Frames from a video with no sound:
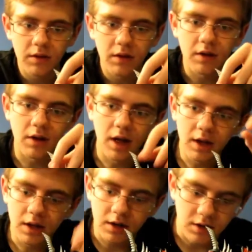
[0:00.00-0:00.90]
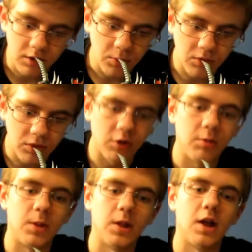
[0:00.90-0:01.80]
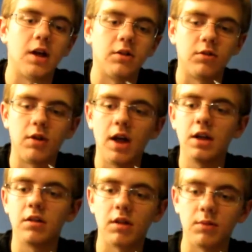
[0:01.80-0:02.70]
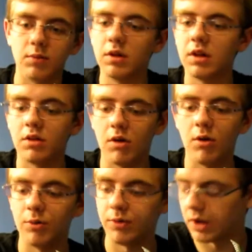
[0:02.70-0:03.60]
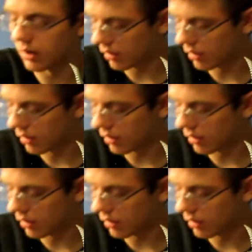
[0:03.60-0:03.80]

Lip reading: Gigan can almost look him in the eye. So Gigan's a really tall figure.